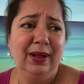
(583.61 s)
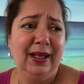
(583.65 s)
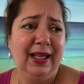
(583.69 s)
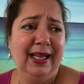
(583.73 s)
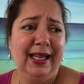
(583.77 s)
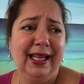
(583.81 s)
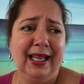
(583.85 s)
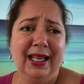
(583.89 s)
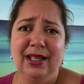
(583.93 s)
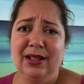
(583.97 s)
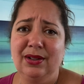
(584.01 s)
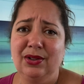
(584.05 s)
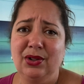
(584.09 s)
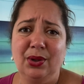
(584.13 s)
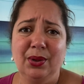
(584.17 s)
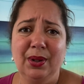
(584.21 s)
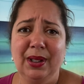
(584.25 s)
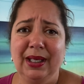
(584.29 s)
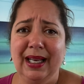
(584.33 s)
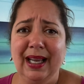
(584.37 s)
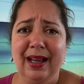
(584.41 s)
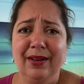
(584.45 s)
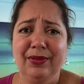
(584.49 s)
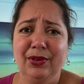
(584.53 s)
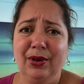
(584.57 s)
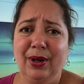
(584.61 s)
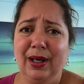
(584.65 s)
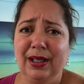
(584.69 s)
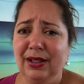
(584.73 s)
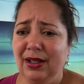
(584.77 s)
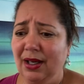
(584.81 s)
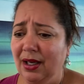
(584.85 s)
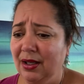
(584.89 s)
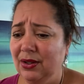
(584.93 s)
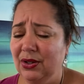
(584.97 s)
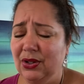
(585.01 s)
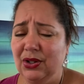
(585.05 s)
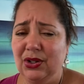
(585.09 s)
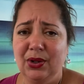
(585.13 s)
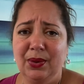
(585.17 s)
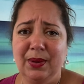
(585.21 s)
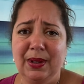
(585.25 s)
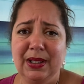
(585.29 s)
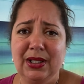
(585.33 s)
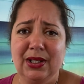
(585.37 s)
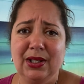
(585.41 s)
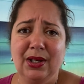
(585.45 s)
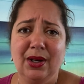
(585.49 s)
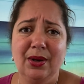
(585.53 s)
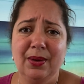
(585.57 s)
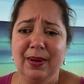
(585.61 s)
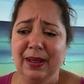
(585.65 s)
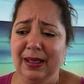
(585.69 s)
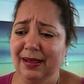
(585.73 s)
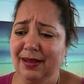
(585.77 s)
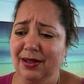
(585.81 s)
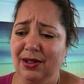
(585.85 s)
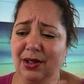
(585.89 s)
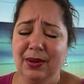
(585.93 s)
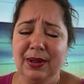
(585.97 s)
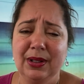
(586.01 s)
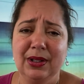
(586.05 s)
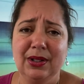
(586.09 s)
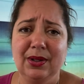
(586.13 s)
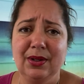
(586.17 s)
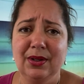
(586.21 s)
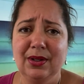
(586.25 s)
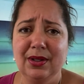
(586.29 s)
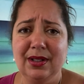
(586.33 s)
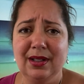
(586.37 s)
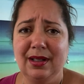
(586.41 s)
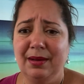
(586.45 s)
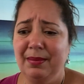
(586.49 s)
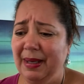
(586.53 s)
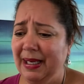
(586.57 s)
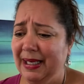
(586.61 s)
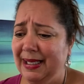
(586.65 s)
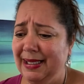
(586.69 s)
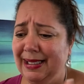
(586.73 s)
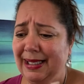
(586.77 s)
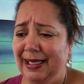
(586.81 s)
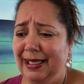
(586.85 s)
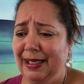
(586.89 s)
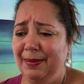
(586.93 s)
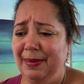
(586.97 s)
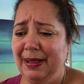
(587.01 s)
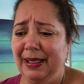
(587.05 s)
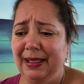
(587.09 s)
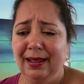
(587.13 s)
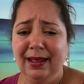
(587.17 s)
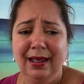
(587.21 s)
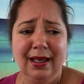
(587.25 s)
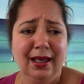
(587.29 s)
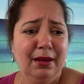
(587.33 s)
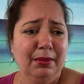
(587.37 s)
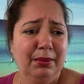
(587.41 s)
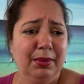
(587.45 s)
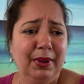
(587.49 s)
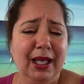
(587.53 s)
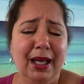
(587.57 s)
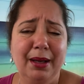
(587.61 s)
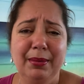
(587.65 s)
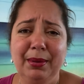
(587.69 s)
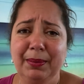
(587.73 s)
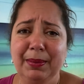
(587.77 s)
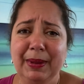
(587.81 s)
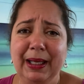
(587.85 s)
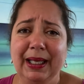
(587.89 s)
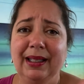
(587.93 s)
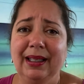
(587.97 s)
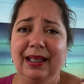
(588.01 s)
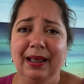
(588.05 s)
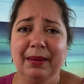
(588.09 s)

like I joined after I talked to so-and-so and so-and-so is on my team and blah, blah, blah.